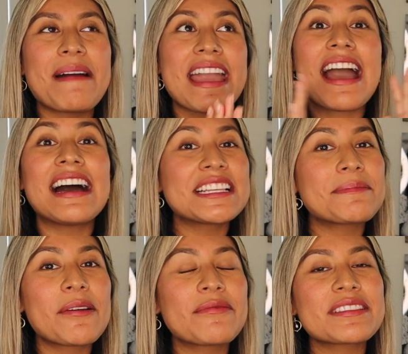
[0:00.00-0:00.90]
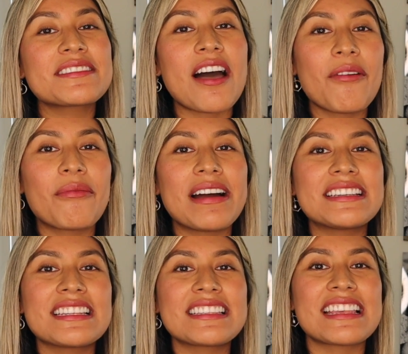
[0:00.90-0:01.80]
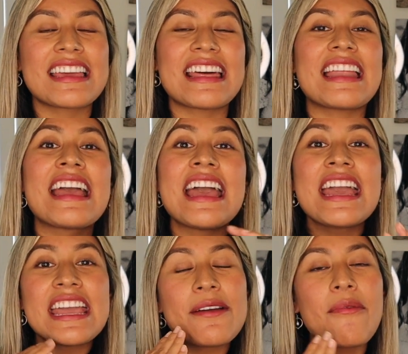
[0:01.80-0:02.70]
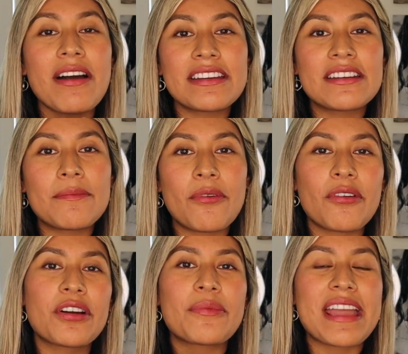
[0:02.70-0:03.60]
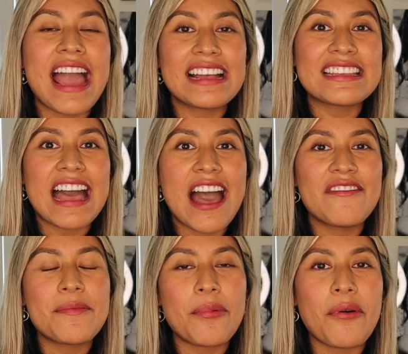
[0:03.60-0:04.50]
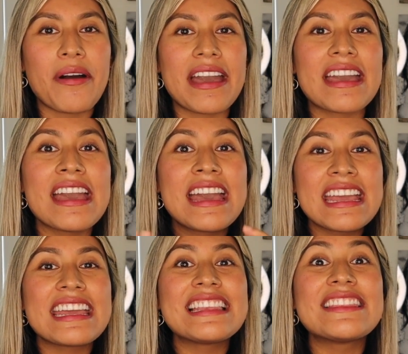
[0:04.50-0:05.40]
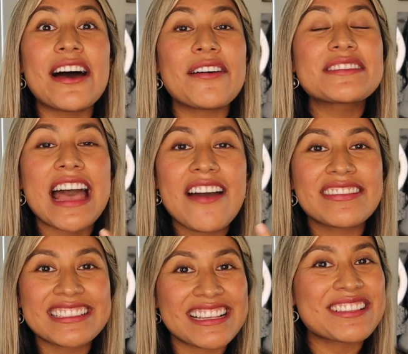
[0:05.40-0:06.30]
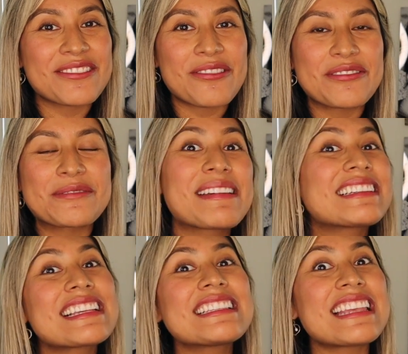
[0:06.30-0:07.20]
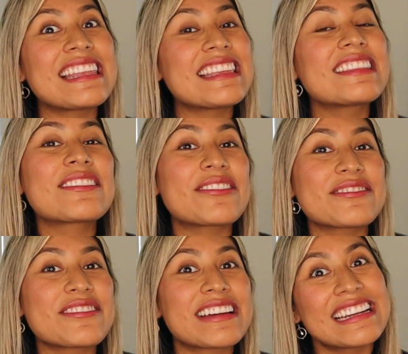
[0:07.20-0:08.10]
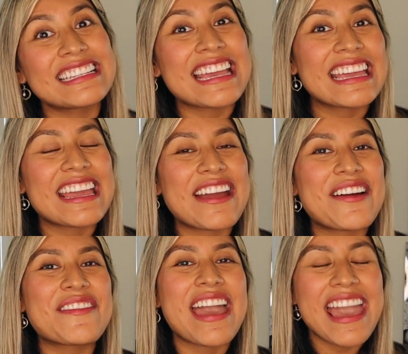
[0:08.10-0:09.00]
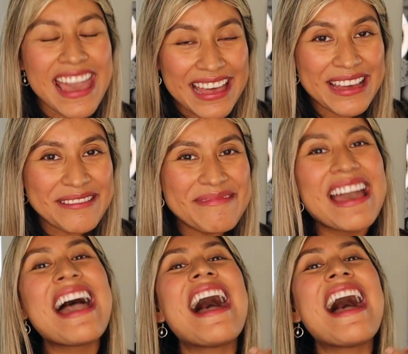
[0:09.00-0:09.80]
My husband was not one to say that he wanted a boy or we had to have a boy. He loves having his girls because he said that the girls are gonna take care of him.